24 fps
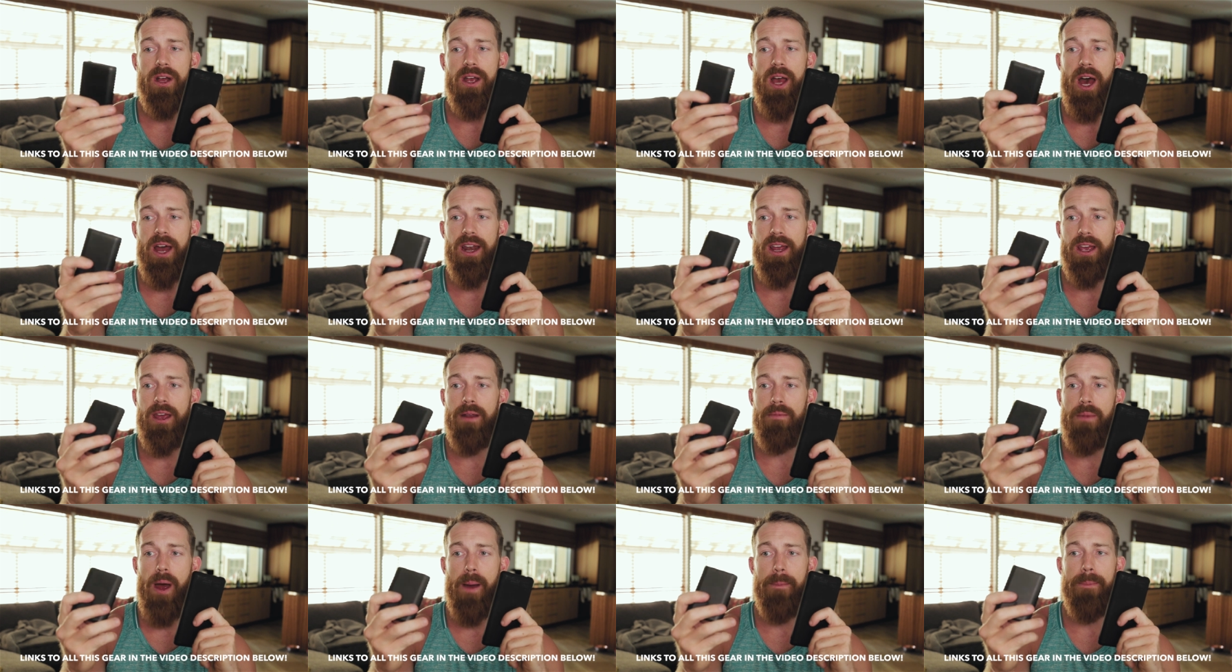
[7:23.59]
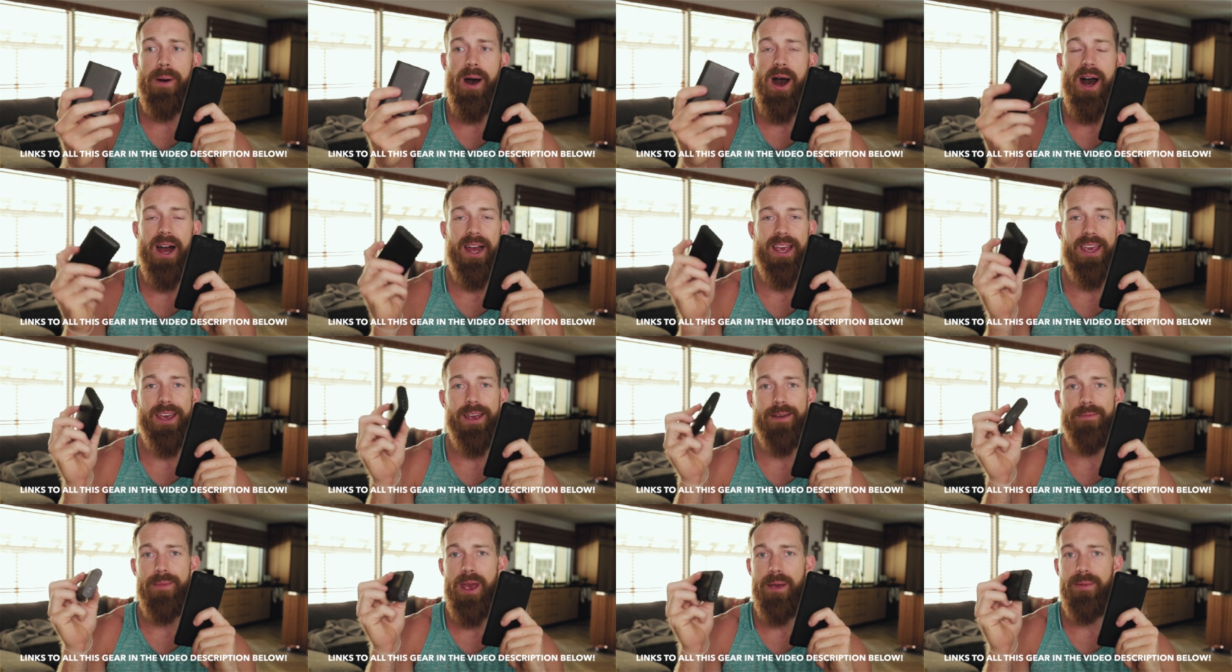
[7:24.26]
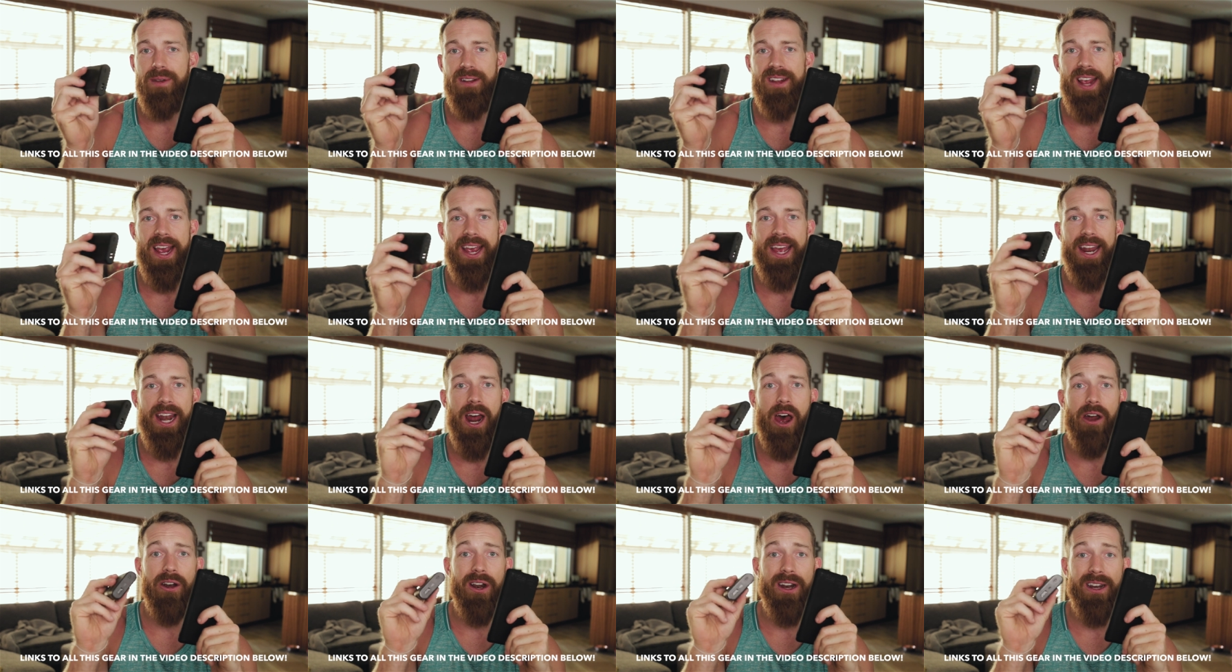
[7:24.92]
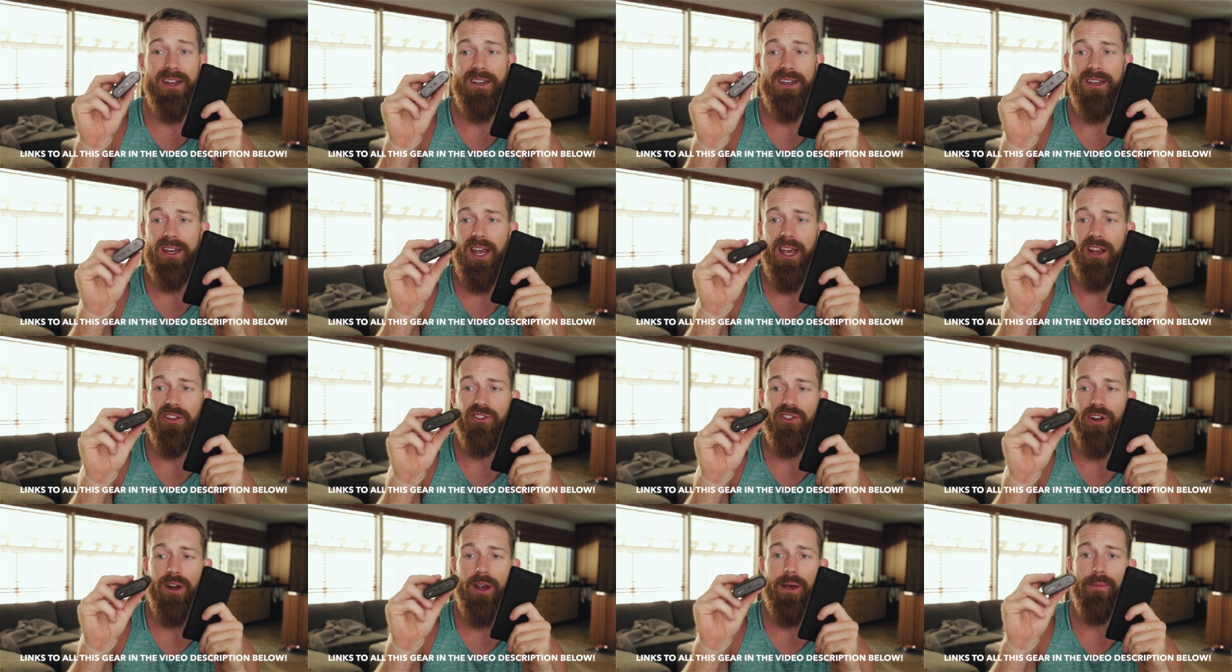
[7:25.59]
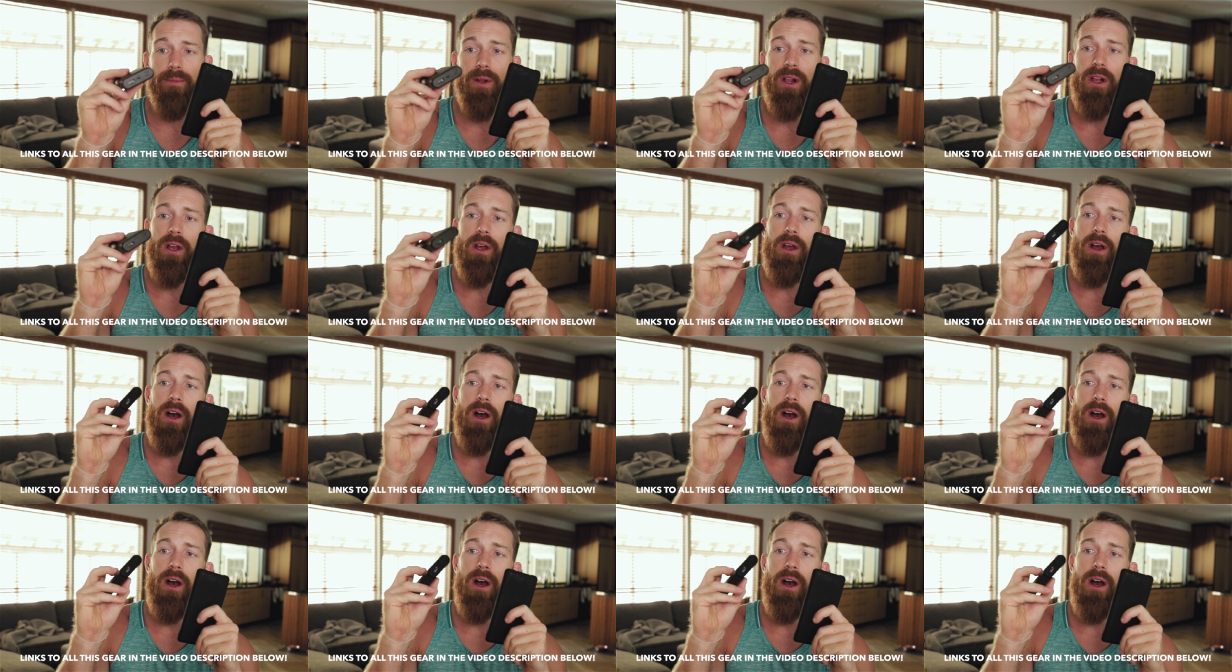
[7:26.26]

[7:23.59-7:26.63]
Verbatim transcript: kind of in my pocket, maybe take it out on a day trip